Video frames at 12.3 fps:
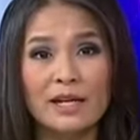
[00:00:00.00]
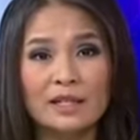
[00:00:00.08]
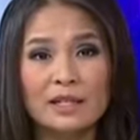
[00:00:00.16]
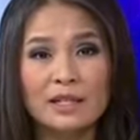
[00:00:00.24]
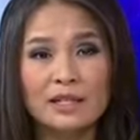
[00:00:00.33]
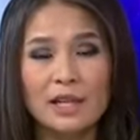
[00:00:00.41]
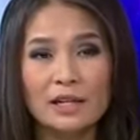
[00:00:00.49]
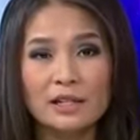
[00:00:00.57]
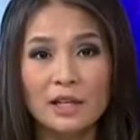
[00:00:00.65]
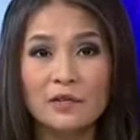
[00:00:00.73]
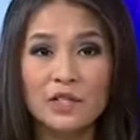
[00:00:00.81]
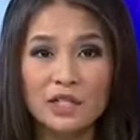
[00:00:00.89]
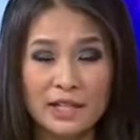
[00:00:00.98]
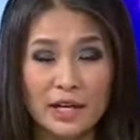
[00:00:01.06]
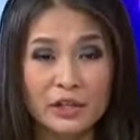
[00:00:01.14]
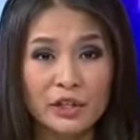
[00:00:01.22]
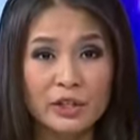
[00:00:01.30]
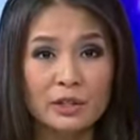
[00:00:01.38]
to discuss if
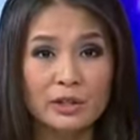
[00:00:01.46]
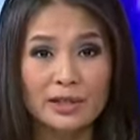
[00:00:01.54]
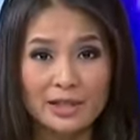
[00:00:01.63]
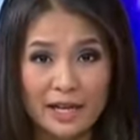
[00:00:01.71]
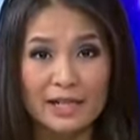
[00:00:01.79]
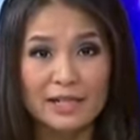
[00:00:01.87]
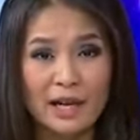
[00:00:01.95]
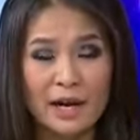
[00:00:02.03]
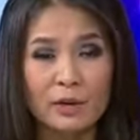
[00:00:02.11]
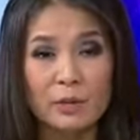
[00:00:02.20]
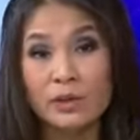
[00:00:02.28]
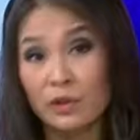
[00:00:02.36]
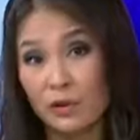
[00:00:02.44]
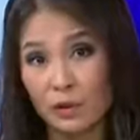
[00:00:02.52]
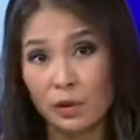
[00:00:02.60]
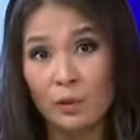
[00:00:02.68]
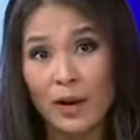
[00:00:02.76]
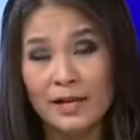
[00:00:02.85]
secession stateside was on the
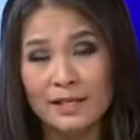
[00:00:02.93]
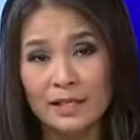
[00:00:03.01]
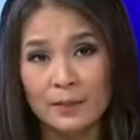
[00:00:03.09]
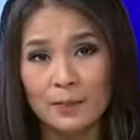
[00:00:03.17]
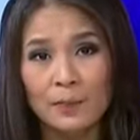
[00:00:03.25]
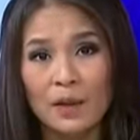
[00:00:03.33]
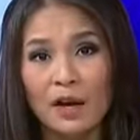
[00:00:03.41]
horizon.